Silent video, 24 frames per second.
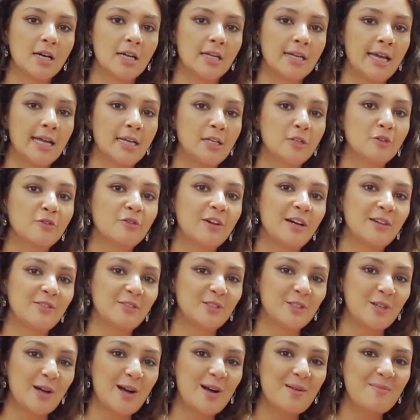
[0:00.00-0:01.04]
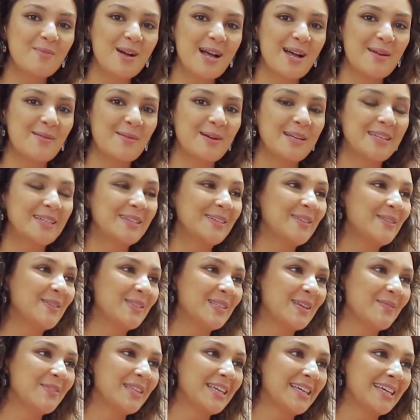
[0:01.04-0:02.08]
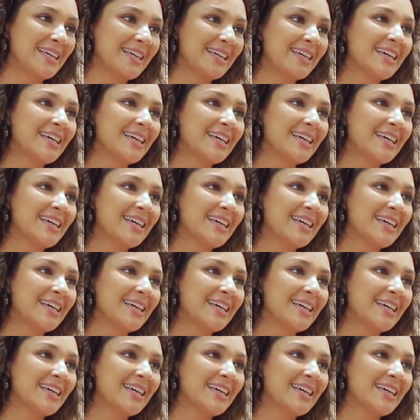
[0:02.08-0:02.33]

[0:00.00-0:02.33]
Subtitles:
a 9-to-5 job. I want to do something